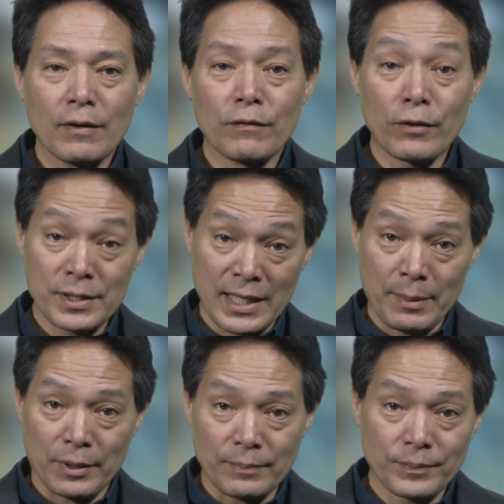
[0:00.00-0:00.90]
For
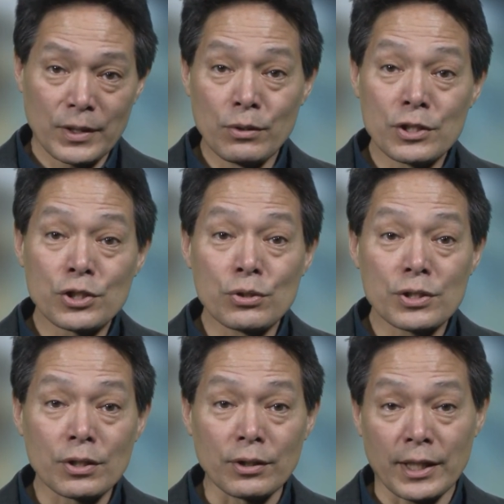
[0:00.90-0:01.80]
example, you can
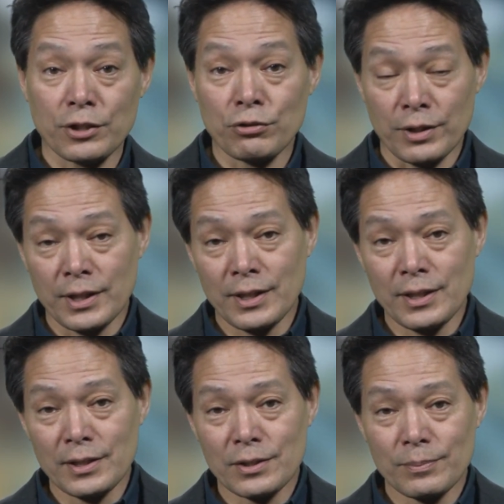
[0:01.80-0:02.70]
choose to look at
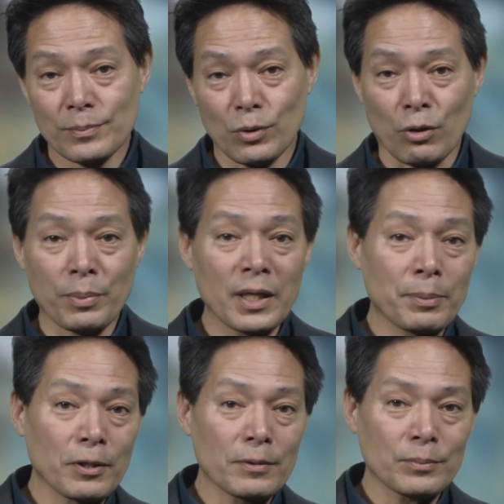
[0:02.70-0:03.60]
trees, or
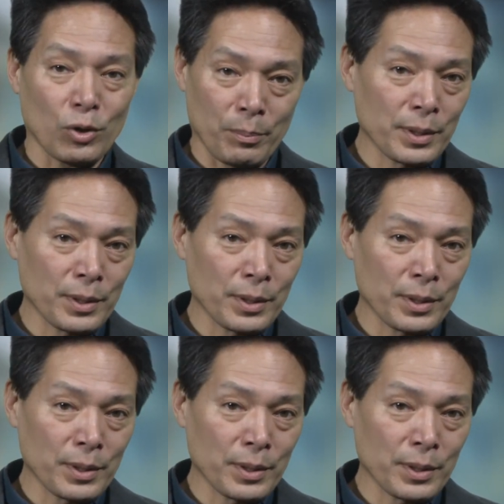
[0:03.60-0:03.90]
people, or